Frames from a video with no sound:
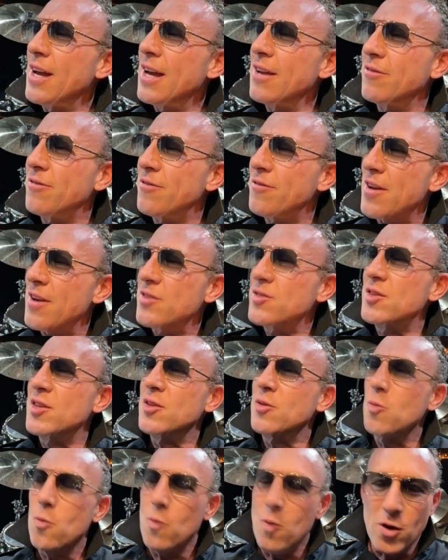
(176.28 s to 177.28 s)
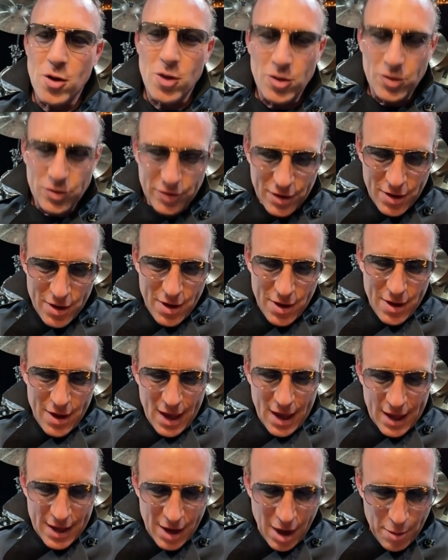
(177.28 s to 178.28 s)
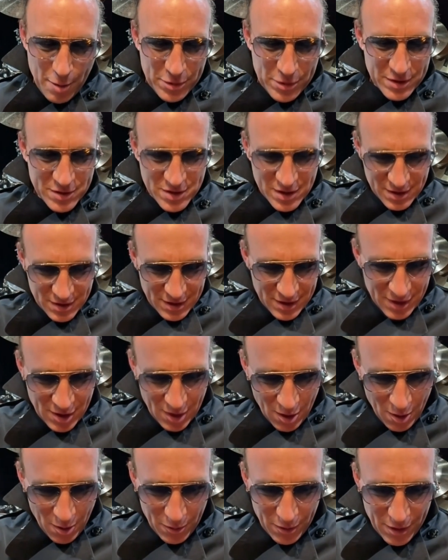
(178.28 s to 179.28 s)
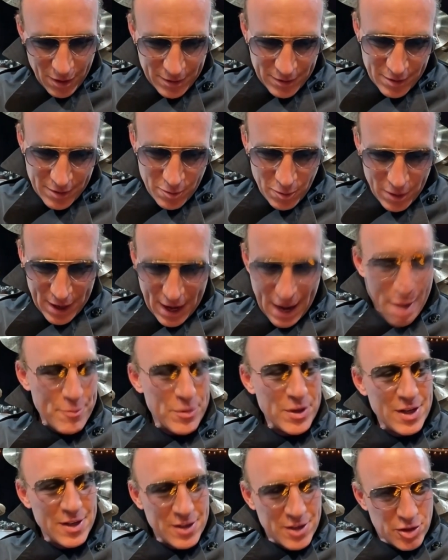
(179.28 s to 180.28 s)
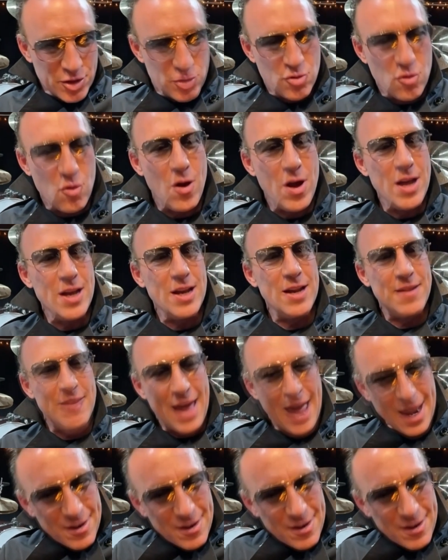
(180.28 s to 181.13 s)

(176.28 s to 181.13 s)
infested the world, and up into what happened in Detroit, and that